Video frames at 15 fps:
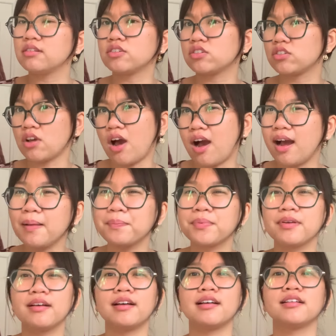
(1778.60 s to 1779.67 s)
top,
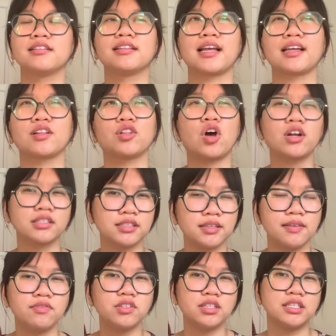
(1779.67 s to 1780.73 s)
like long
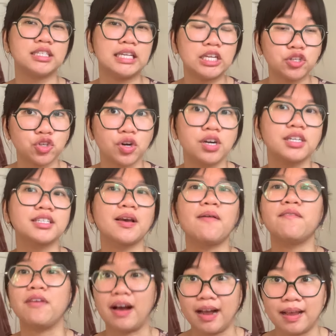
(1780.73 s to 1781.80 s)
sleeve t-shirt
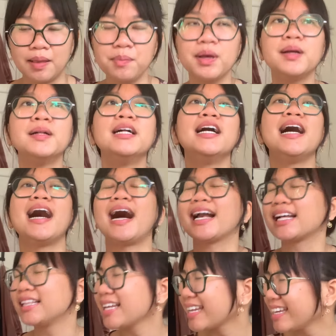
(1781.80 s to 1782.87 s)
vibe. I
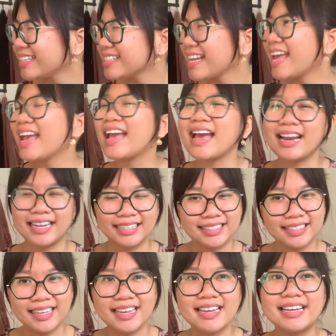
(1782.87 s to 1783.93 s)
click it and I
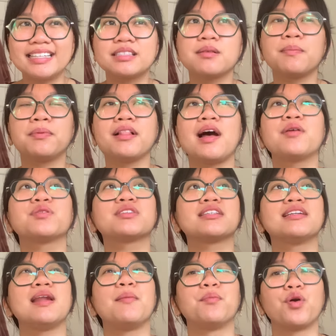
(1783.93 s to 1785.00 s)
see it's blouse
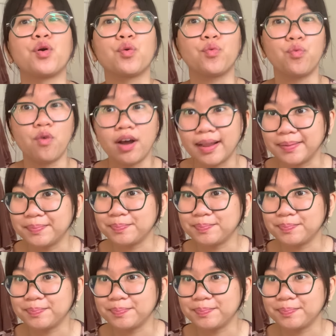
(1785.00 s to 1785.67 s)
number 1.